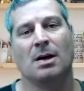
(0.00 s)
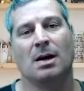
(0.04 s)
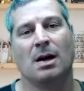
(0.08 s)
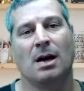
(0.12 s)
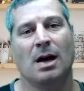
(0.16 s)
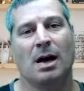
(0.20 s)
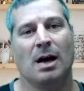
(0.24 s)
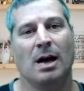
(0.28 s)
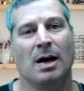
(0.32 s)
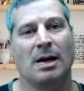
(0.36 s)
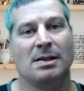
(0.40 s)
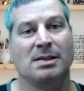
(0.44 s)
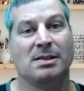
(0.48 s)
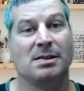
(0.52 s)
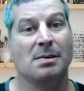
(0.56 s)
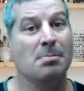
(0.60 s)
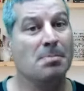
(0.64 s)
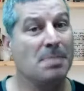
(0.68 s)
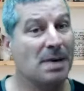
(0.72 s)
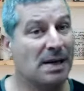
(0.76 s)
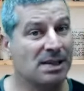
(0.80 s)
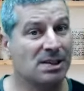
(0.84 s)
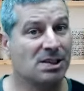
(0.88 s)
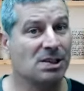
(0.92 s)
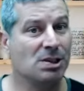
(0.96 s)
It's a
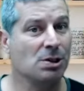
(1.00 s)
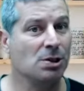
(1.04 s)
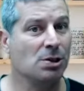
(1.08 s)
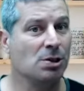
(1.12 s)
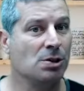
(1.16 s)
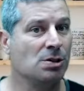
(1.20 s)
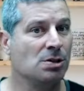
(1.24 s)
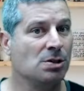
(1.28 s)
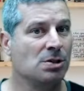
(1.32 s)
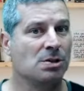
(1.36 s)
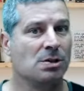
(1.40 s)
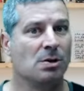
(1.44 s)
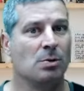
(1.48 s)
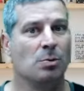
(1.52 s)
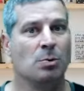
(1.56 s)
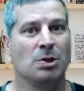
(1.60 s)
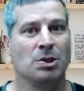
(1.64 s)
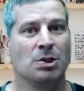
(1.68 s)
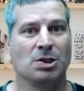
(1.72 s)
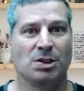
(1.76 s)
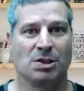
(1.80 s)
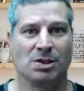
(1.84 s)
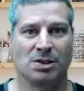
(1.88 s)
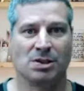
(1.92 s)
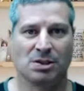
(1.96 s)
mixed use,
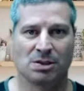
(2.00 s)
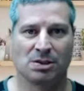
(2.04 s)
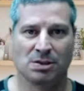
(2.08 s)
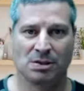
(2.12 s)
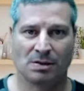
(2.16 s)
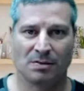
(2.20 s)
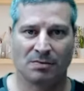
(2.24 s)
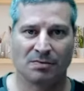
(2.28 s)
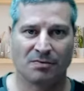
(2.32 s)
which is